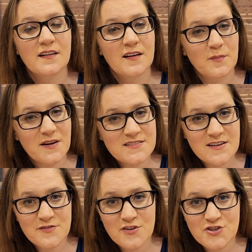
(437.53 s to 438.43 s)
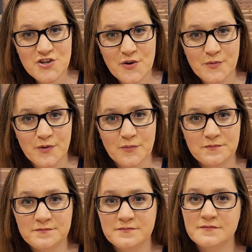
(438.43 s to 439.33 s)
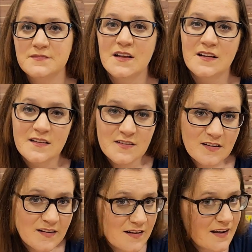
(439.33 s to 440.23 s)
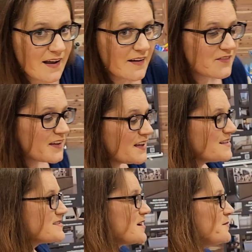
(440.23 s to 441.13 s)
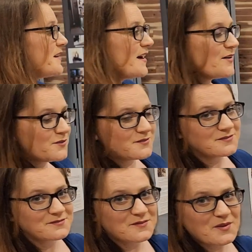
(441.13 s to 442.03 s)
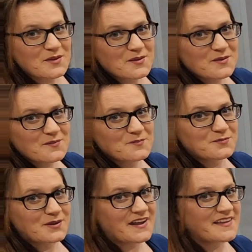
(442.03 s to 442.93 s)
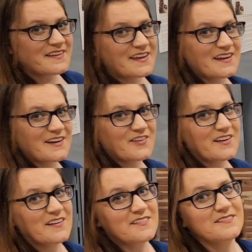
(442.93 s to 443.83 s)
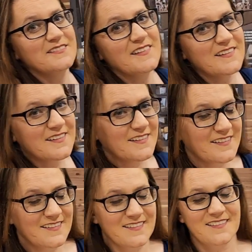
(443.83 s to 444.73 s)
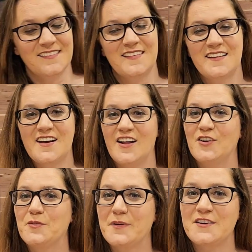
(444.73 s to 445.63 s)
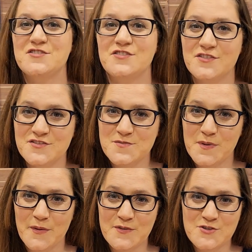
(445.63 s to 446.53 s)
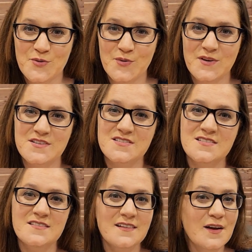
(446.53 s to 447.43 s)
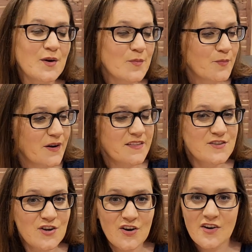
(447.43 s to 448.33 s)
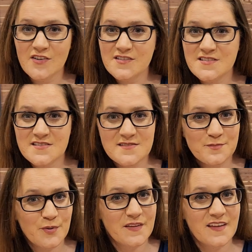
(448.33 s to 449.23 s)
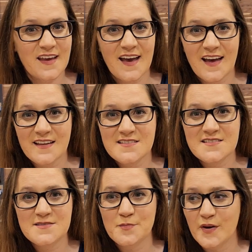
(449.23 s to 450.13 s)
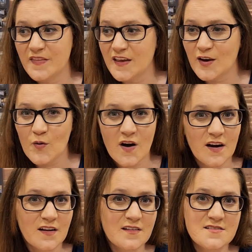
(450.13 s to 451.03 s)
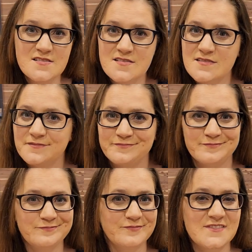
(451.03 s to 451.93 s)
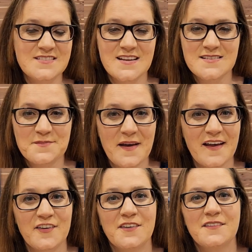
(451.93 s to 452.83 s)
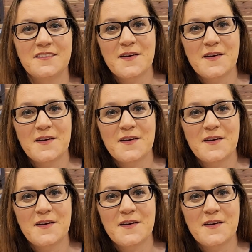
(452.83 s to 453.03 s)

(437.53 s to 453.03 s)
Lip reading: Come on down to the showroom, have the kids come down, play in the kid area, color pictures, play with toys, bring the dogs, bring the cats, bring the iguanas, doesn't matter.